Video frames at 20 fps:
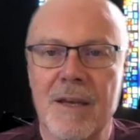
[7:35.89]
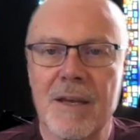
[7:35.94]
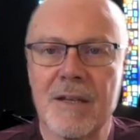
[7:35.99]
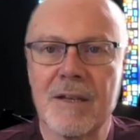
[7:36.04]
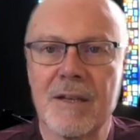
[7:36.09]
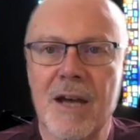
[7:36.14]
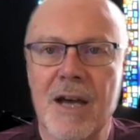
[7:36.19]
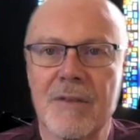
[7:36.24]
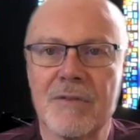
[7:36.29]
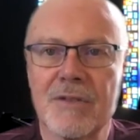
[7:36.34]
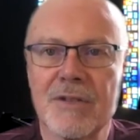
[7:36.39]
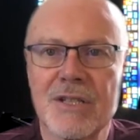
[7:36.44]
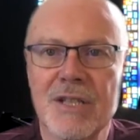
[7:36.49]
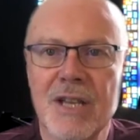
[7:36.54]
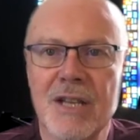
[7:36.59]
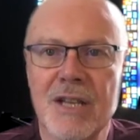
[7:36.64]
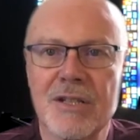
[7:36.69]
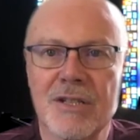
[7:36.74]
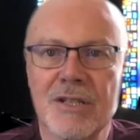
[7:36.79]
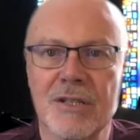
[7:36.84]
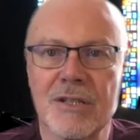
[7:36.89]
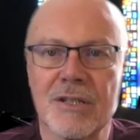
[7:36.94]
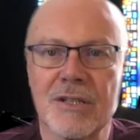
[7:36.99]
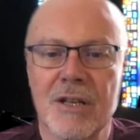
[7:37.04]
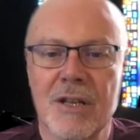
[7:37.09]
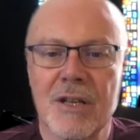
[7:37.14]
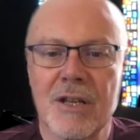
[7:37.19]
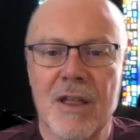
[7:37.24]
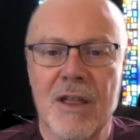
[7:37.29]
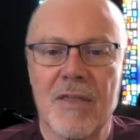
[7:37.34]
In conversation,
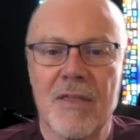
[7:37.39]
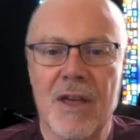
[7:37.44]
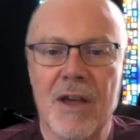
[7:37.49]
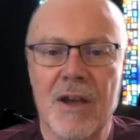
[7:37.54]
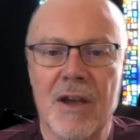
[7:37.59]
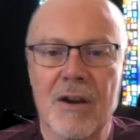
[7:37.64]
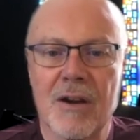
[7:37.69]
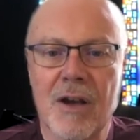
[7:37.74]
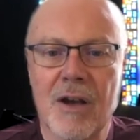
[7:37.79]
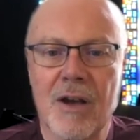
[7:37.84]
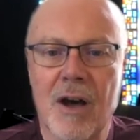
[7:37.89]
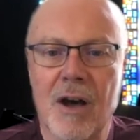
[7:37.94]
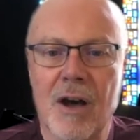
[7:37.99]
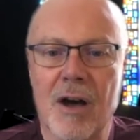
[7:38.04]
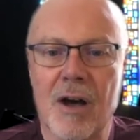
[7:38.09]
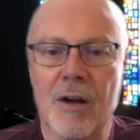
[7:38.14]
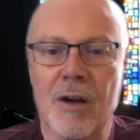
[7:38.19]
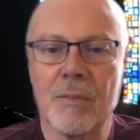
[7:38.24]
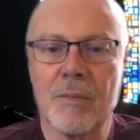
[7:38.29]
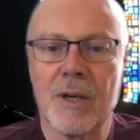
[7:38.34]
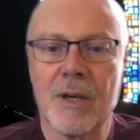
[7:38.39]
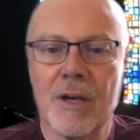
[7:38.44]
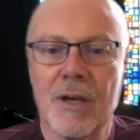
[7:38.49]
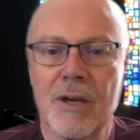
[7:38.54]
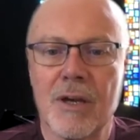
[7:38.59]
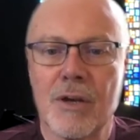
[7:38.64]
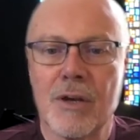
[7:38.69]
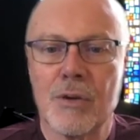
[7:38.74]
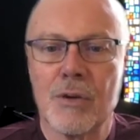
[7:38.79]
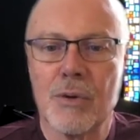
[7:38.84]
they are calm,
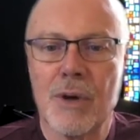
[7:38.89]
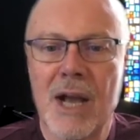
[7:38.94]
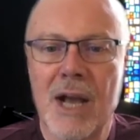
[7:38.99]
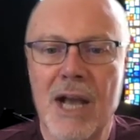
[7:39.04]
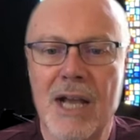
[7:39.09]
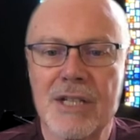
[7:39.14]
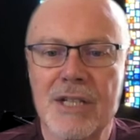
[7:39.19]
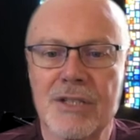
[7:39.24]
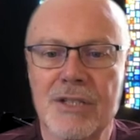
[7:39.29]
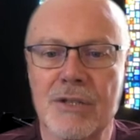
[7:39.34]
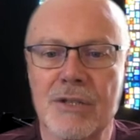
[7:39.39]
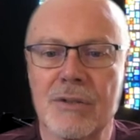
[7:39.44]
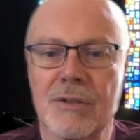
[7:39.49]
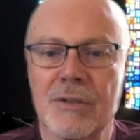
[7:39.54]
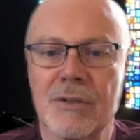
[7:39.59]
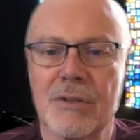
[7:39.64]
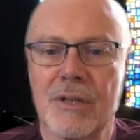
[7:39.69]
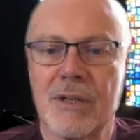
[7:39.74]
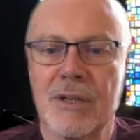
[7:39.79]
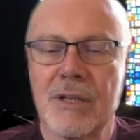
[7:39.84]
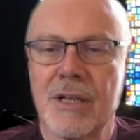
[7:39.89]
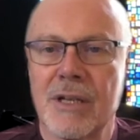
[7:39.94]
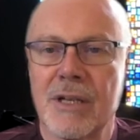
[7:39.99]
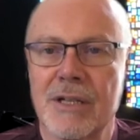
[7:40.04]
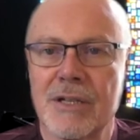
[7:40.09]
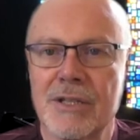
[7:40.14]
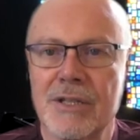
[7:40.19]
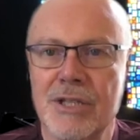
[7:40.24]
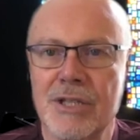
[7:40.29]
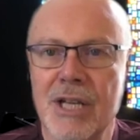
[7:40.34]
rational,
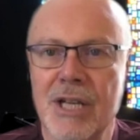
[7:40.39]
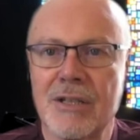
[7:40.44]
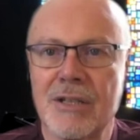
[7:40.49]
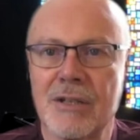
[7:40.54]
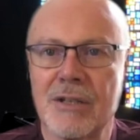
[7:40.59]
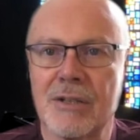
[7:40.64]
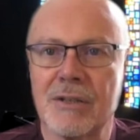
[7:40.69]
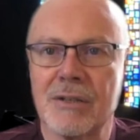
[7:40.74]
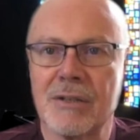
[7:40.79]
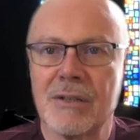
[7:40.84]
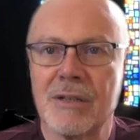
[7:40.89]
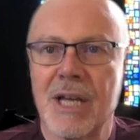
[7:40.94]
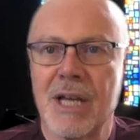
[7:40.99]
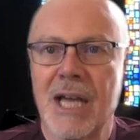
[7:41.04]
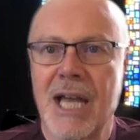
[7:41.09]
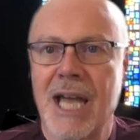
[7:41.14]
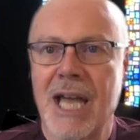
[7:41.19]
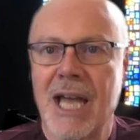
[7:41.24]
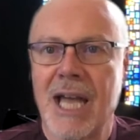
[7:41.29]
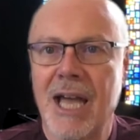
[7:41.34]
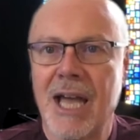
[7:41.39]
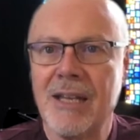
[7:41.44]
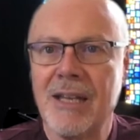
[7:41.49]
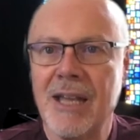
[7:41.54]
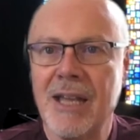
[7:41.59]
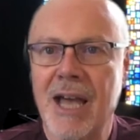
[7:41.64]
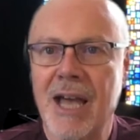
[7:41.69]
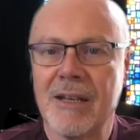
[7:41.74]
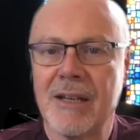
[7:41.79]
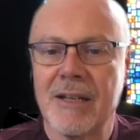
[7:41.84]
gentle,
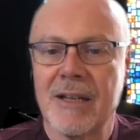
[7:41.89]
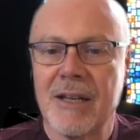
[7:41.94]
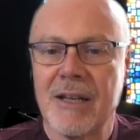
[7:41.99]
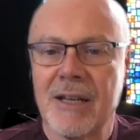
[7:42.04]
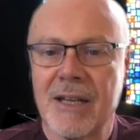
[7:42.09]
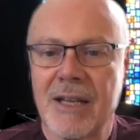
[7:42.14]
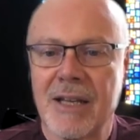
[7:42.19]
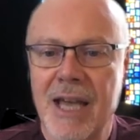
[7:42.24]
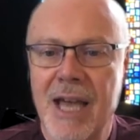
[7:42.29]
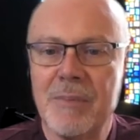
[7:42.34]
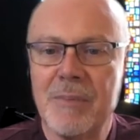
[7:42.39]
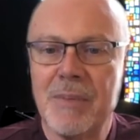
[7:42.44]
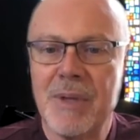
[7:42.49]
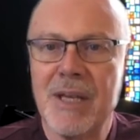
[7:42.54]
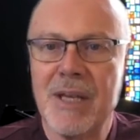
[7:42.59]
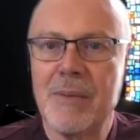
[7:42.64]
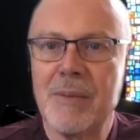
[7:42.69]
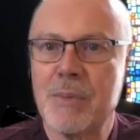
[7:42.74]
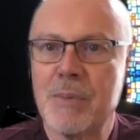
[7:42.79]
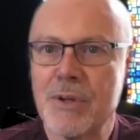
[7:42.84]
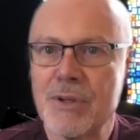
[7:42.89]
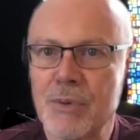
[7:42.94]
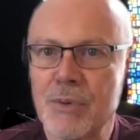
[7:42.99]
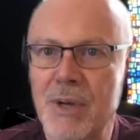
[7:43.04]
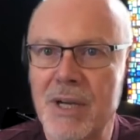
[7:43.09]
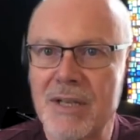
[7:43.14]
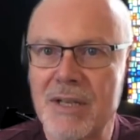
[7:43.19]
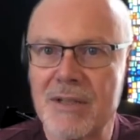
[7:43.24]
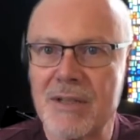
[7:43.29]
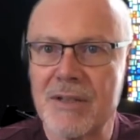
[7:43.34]
and yet can be
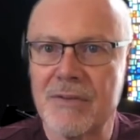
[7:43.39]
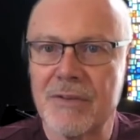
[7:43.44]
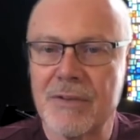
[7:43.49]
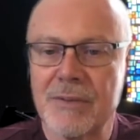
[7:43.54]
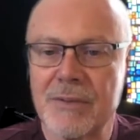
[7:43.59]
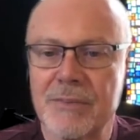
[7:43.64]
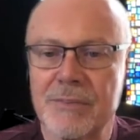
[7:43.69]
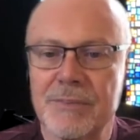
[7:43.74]
persuasive.